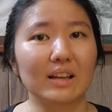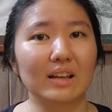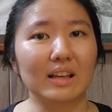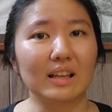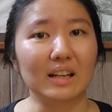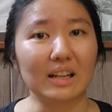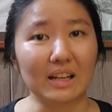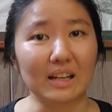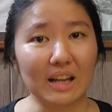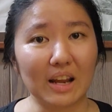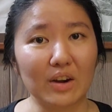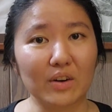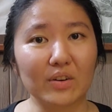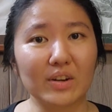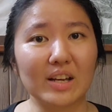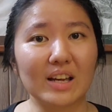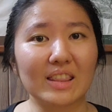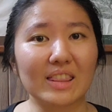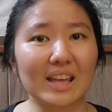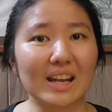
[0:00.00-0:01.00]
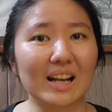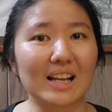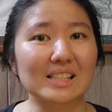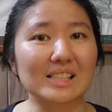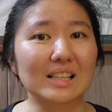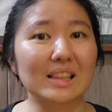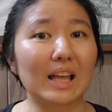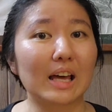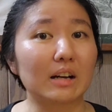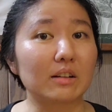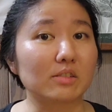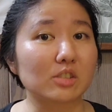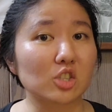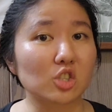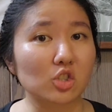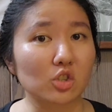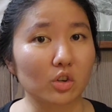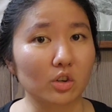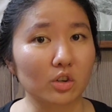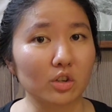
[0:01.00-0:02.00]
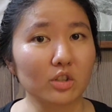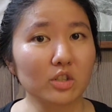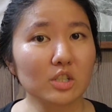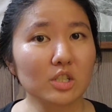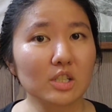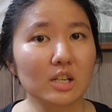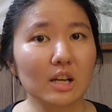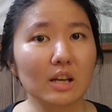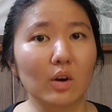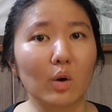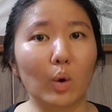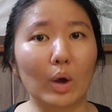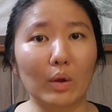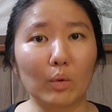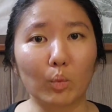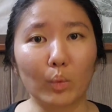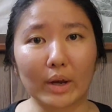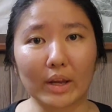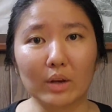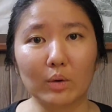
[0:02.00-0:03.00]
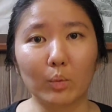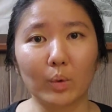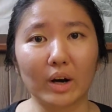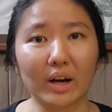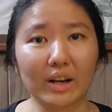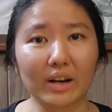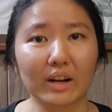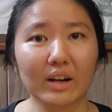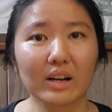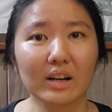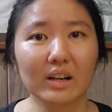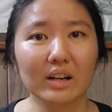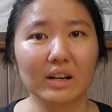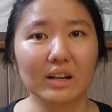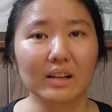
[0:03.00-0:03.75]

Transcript: in an area that has a lot of surge and white water.